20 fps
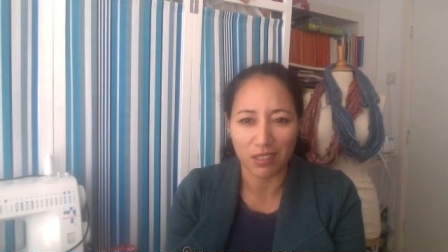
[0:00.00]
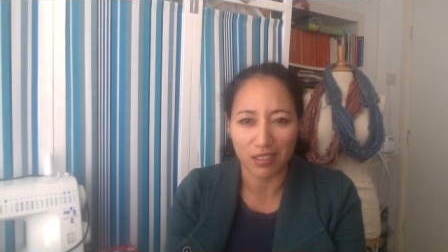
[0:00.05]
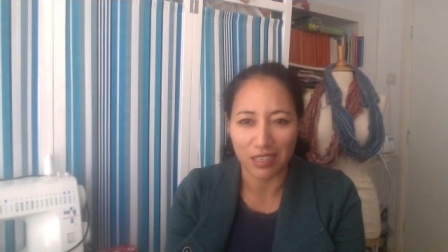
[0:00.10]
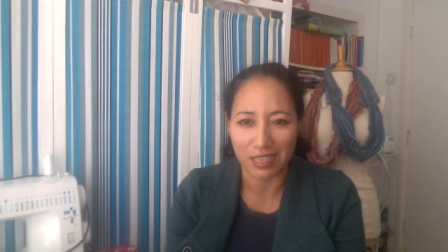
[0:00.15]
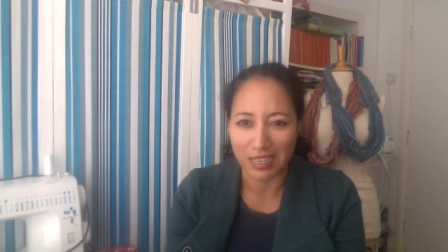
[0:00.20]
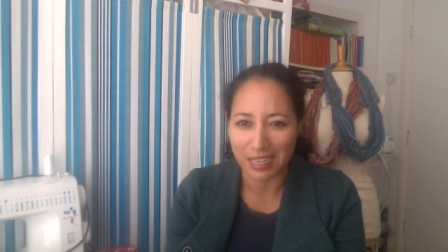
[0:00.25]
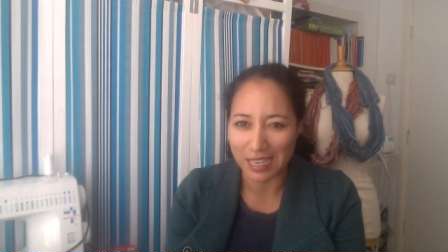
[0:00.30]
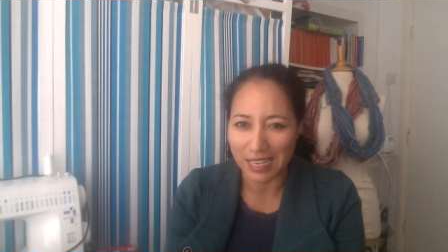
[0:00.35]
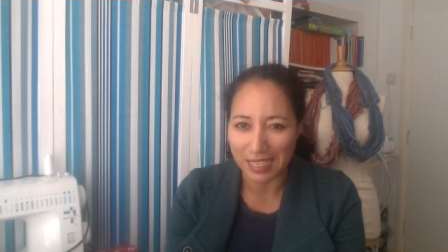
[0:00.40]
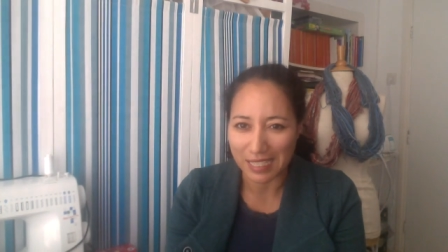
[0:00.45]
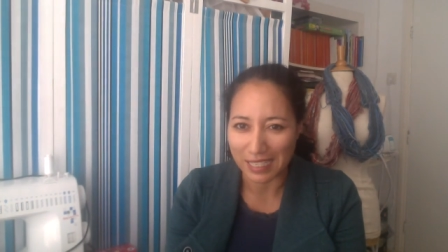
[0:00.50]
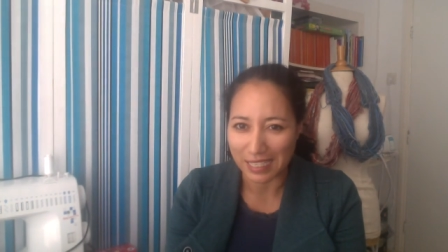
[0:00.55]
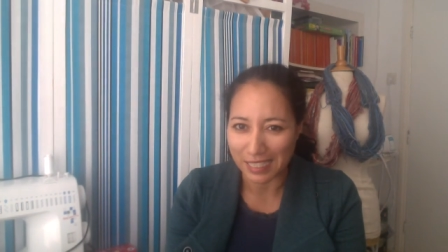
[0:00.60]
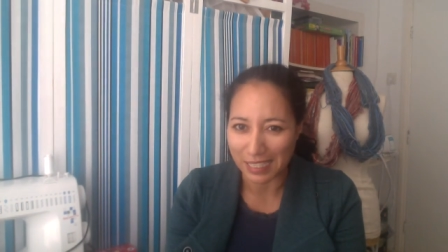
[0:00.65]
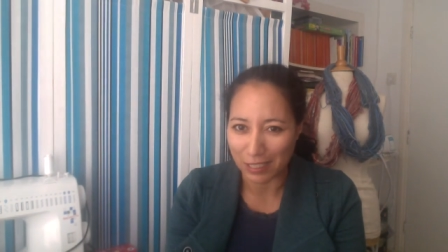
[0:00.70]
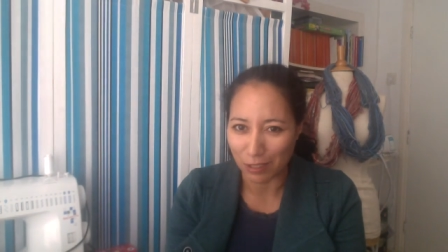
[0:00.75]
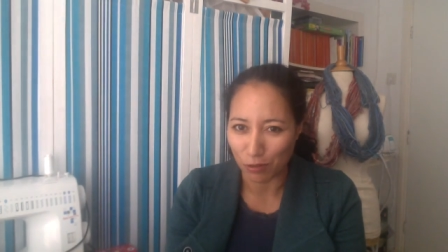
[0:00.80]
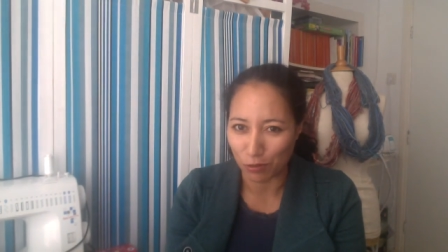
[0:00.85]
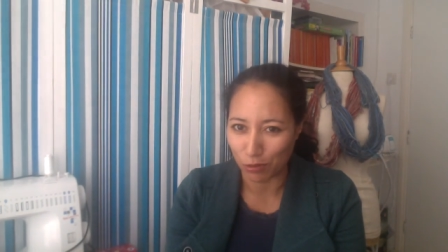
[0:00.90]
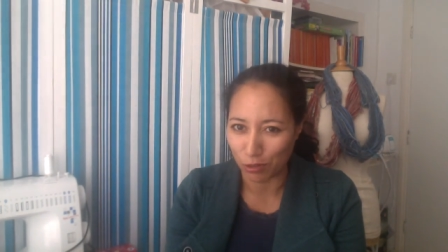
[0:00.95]
knitting
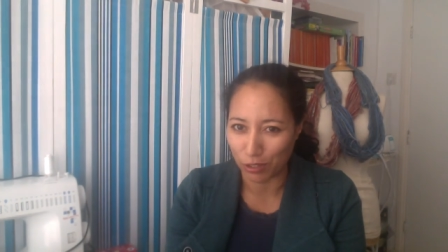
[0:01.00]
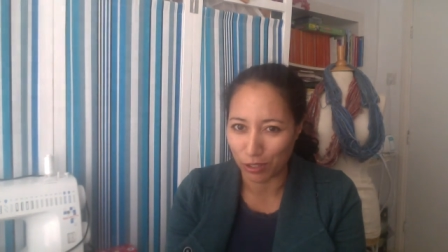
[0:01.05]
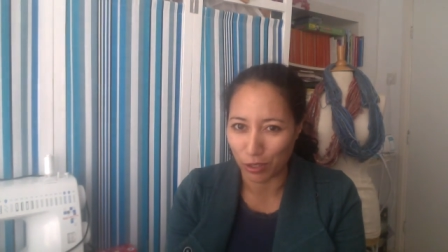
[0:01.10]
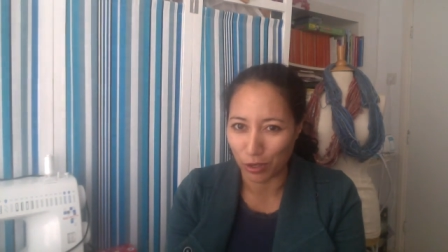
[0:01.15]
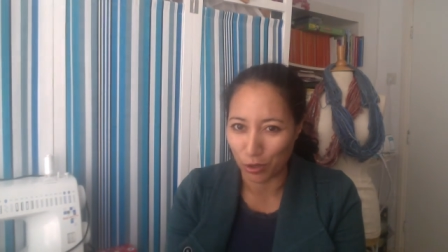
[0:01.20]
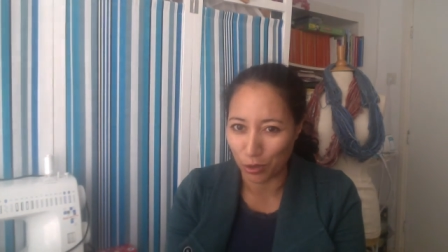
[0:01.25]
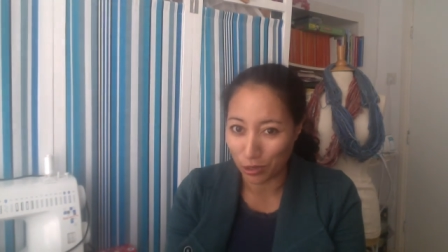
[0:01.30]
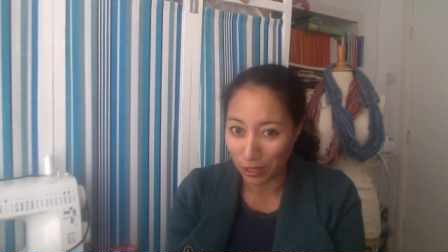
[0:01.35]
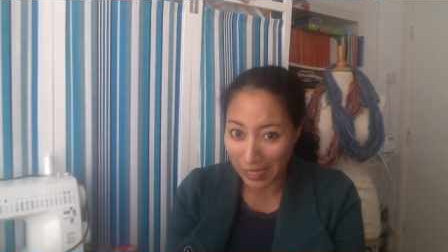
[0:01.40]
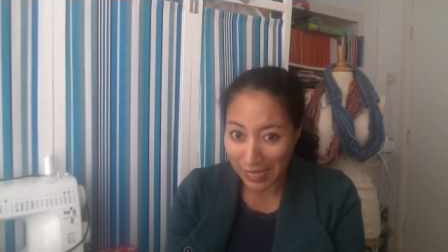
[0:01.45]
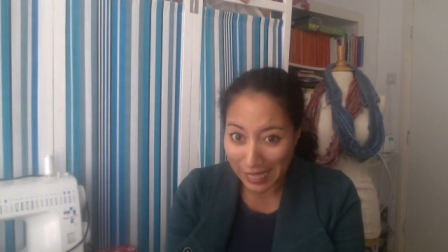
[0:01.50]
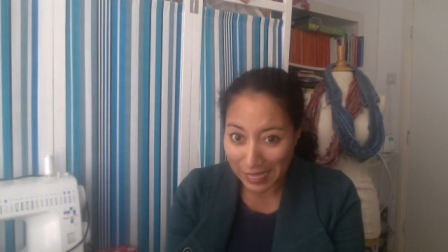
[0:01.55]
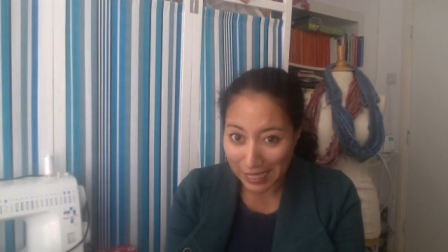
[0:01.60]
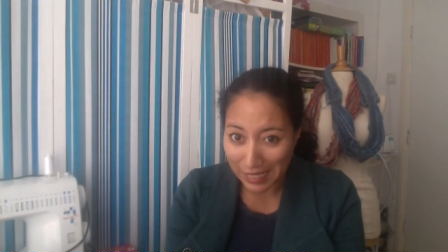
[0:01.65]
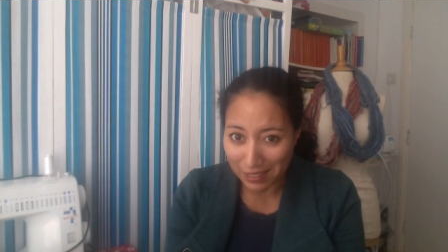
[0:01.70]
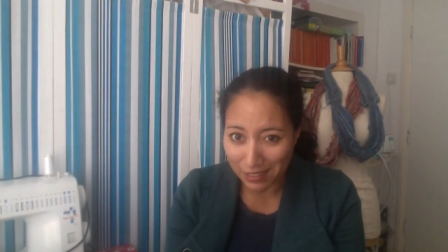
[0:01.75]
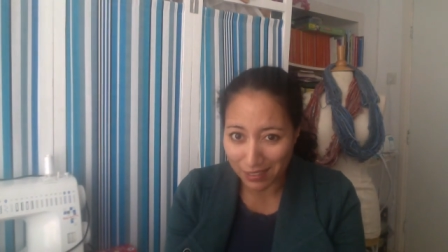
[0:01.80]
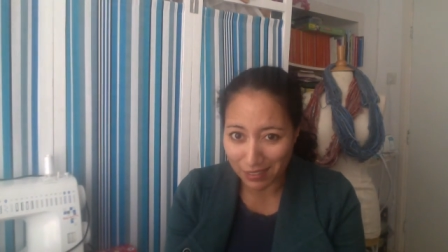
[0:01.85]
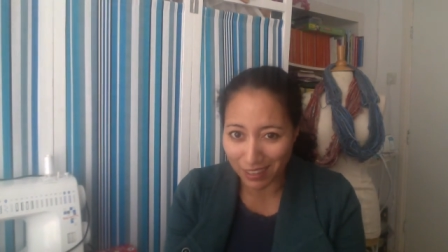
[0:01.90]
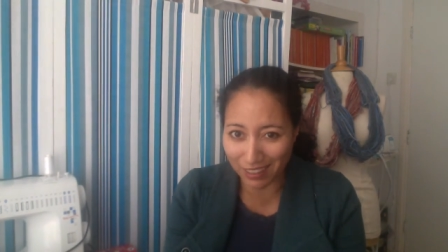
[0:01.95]
is for old
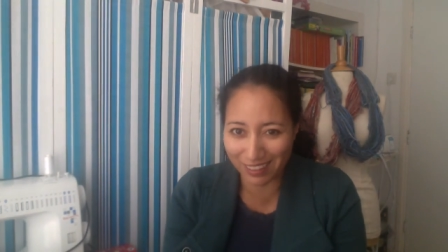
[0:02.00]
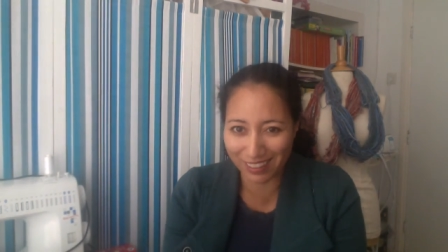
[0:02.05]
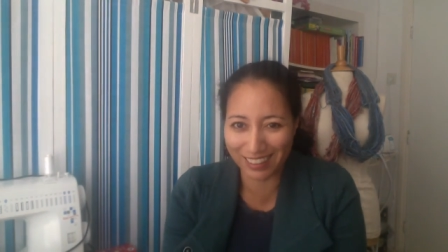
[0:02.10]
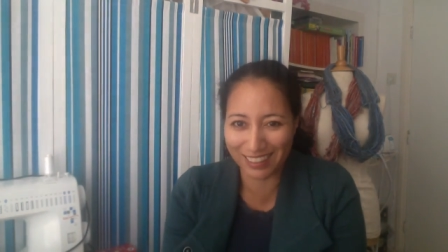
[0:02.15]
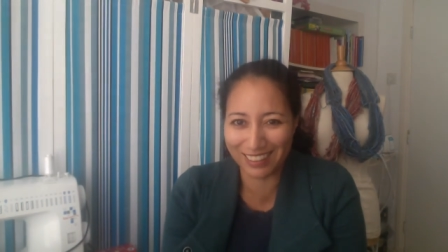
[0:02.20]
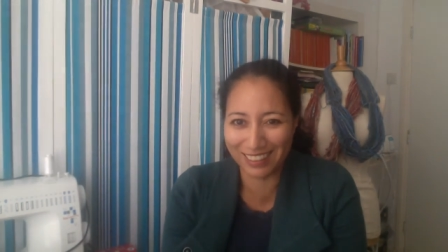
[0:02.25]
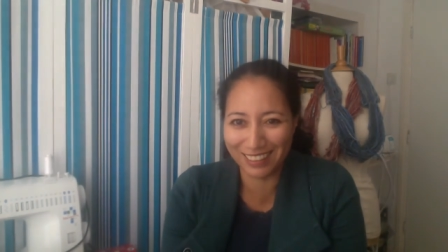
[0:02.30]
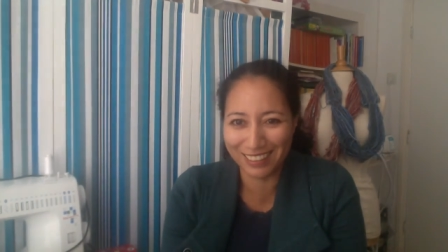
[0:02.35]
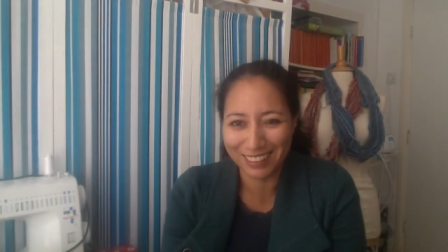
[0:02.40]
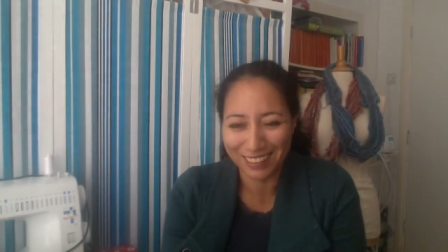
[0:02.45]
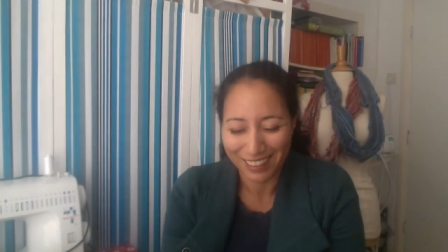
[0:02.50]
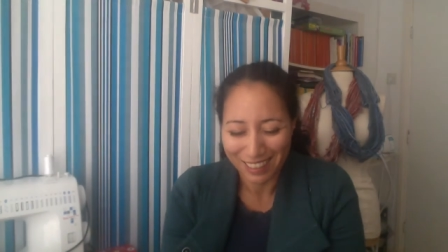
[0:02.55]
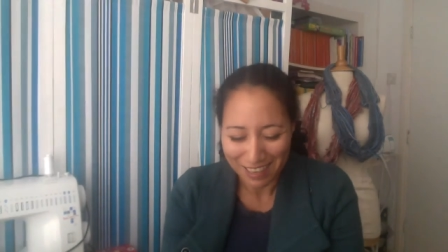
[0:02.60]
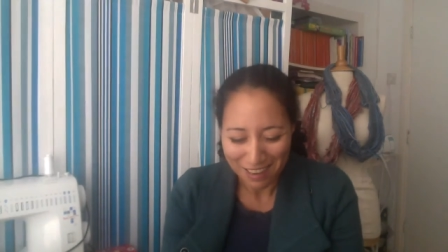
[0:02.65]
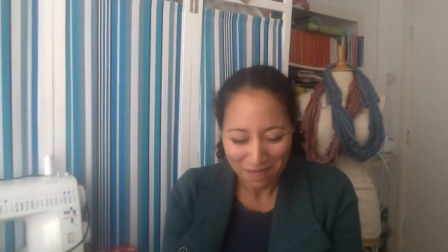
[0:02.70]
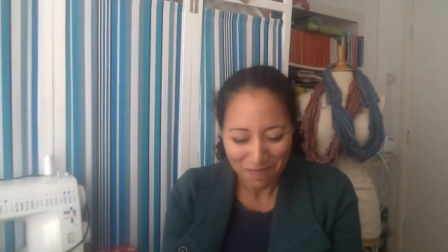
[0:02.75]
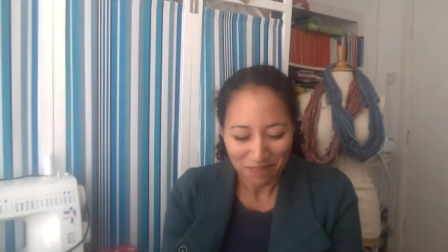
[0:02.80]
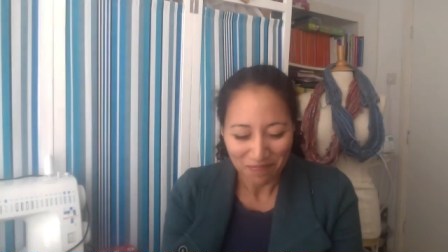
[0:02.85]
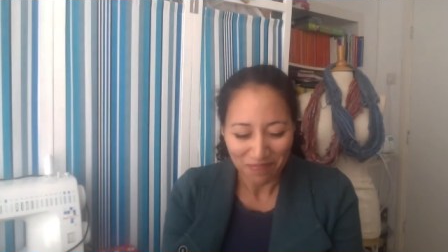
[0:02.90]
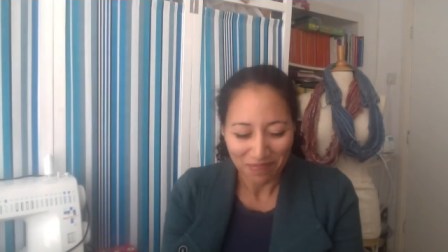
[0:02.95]
ladies.
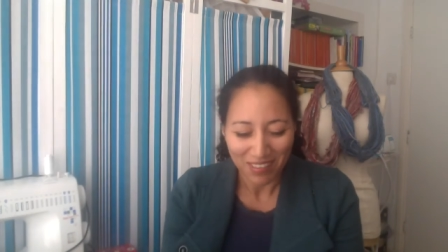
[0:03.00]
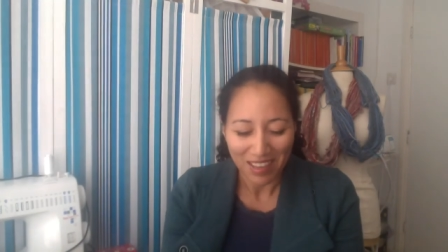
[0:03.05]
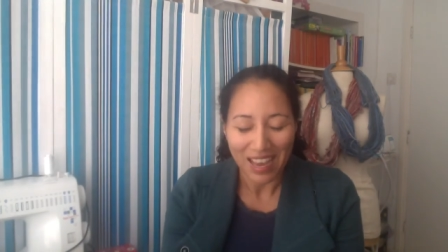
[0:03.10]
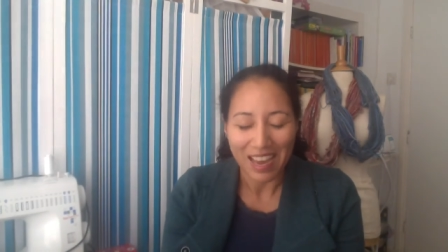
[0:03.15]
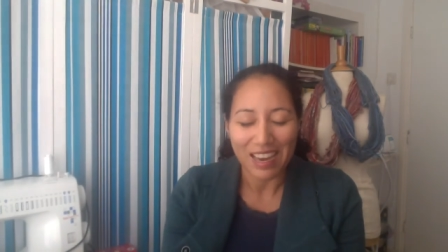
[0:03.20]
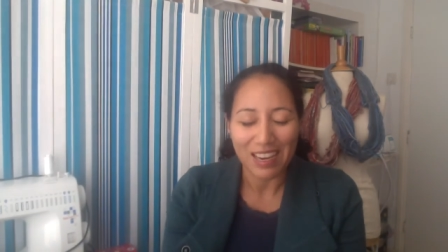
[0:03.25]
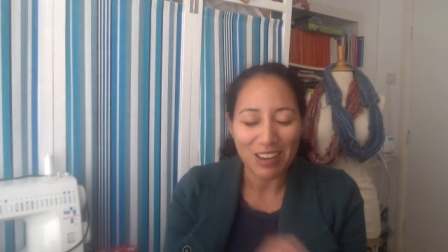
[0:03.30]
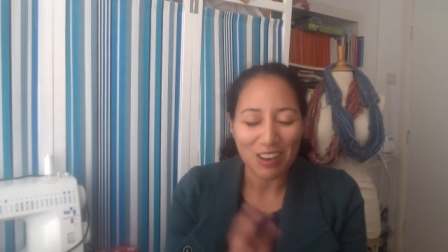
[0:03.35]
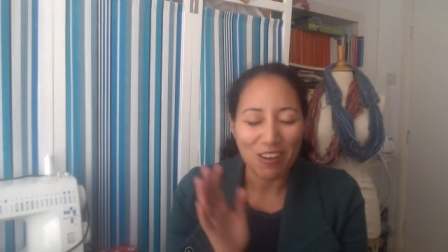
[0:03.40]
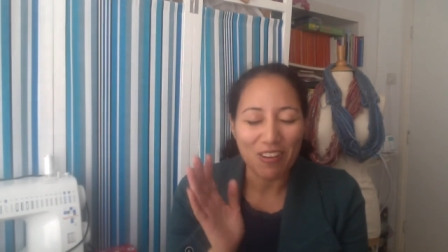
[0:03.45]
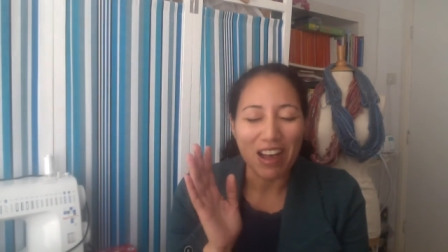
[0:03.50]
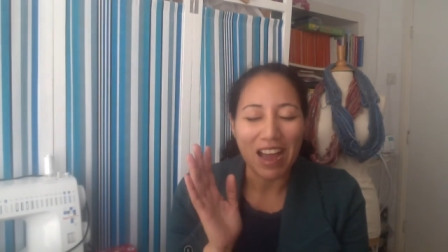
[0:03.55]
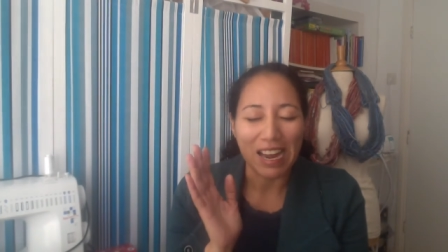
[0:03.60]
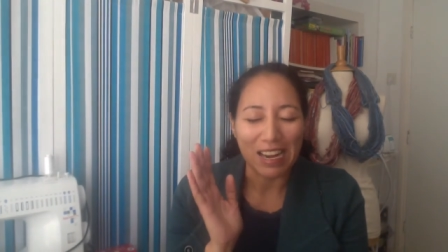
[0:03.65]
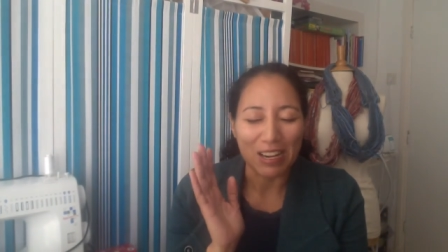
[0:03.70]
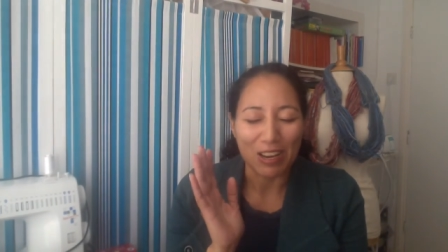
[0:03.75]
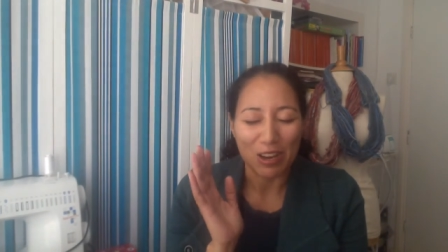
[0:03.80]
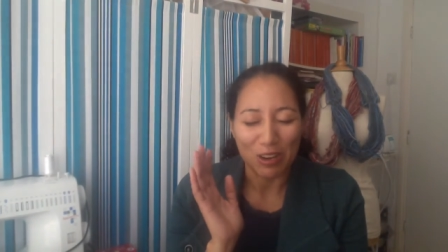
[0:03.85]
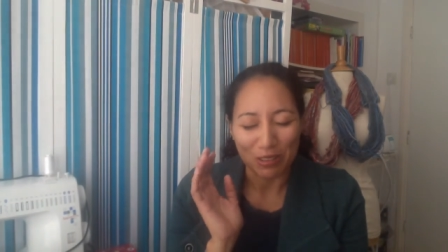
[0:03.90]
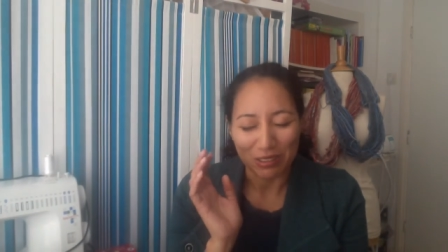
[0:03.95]
I
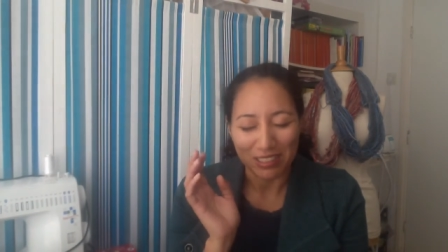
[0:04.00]
know,